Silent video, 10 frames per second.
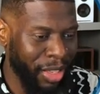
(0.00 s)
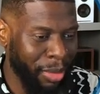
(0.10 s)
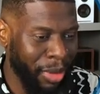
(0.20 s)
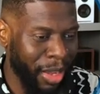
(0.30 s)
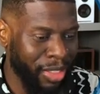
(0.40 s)
Let
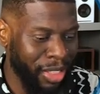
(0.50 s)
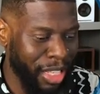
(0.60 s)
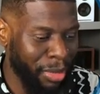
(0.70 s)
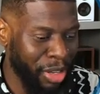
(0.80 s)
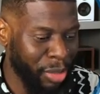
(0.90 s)
me actually
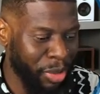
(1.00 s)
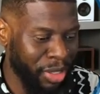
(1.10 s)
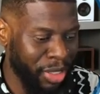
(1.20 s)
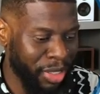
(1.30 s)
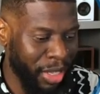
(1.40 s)
email this
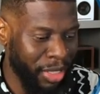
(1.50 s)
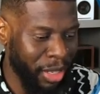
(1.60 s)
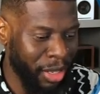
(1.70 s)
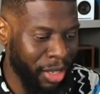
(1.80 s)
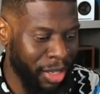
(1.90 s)
person and say,
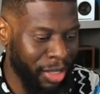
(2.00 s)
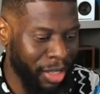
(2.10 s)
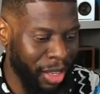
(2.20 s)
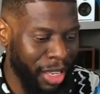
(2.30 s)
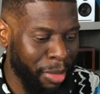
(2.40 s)
uh,
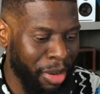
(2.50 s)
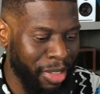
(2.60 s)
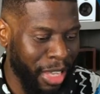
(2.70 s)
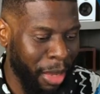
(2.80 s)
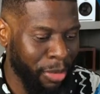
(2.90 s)
an email that's
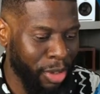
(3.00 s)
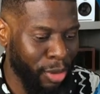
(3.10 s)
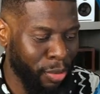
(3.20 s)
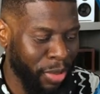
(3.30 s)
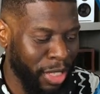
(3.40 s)
came to
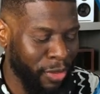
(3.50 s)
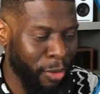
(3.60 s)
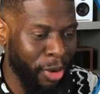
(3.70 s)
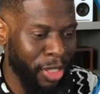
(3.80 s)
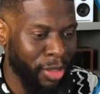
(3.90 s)
you, please
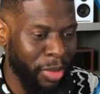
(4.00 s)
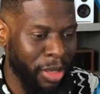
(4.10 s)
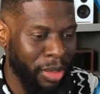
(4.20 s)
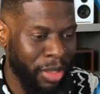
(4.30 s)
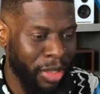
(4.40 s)
forward it to me.
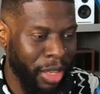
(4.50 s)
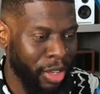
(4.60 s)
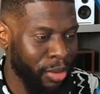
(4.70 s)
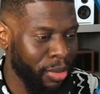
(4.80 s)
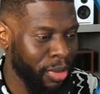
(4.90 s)
Thank
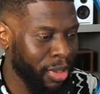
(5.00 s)
you.